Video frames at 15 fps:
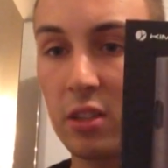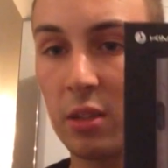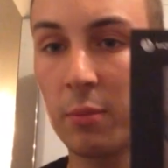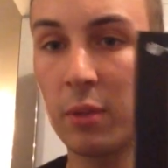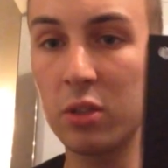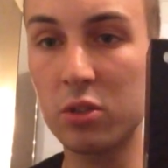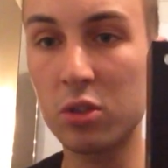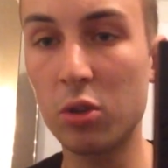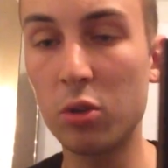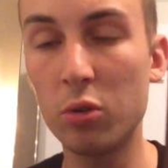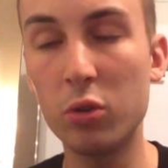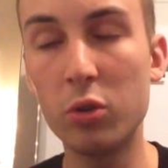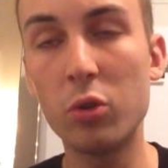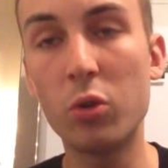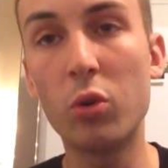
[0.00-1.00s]
similar to
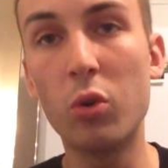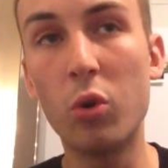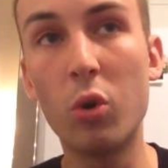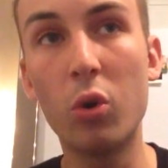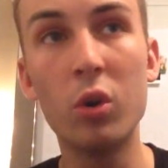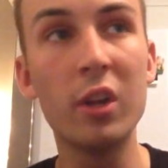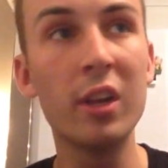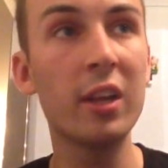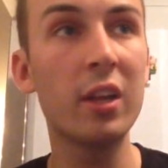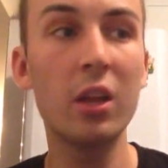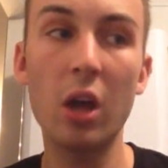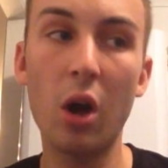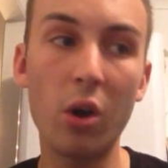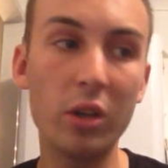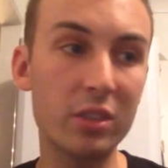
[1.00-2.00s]
your
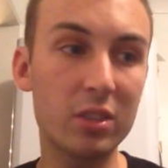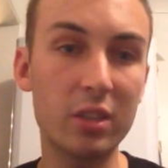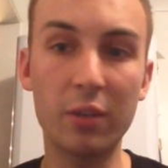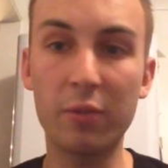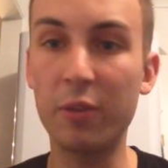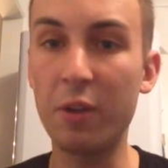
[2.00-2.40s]
iStick